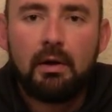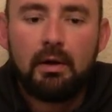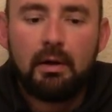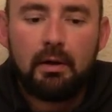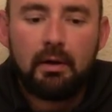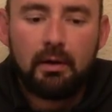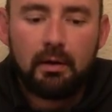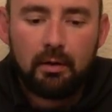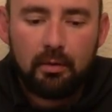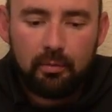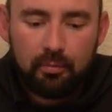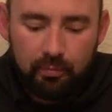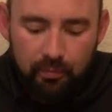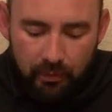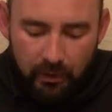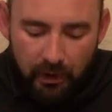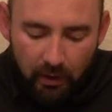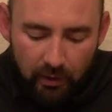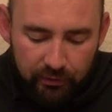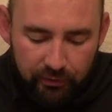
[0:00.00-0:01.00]

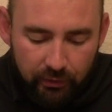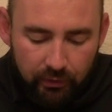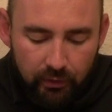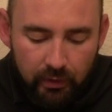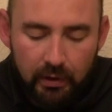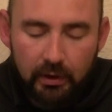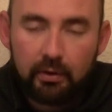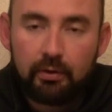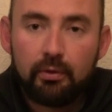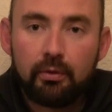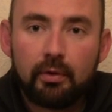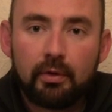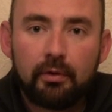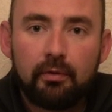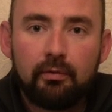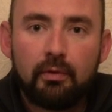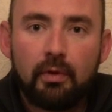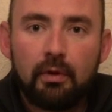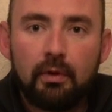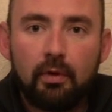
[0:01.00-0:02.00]
They also do include
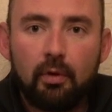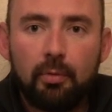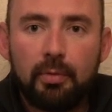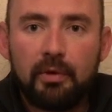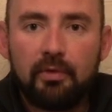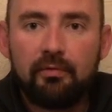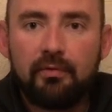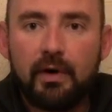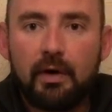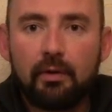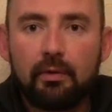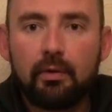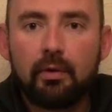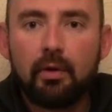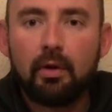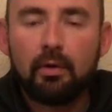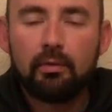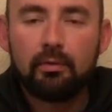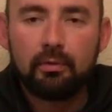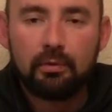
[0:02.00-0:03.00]
a little bit of
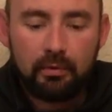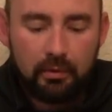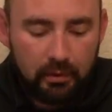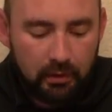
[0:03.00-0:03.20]
Velcro.